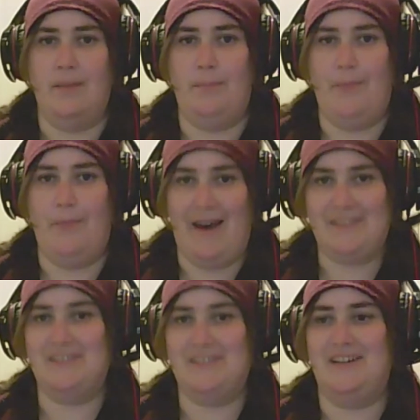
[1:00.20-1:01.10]

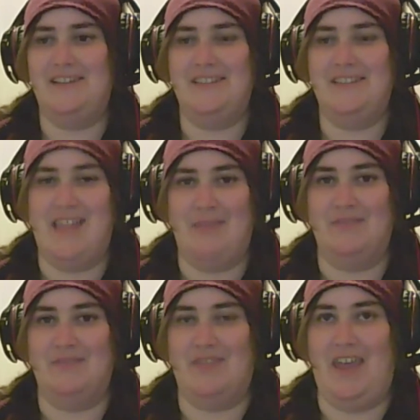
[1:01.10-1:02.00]
bastardized the
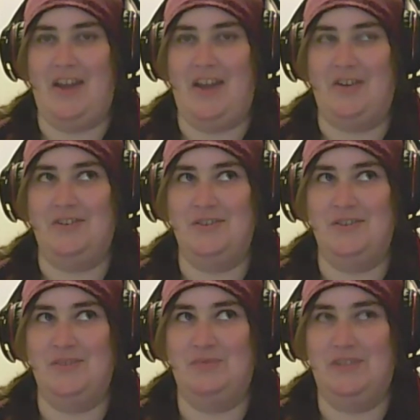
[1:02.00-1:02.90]
names of
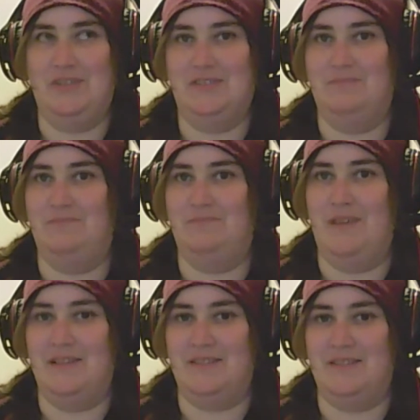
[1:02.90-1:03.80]
characters, which
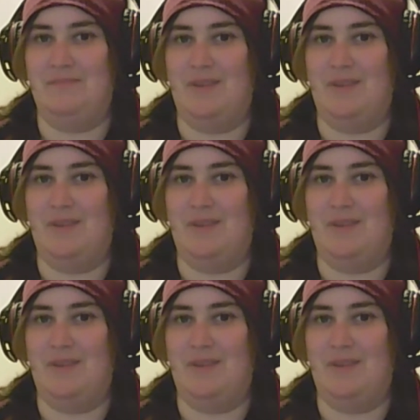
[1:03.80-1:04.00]
pissed me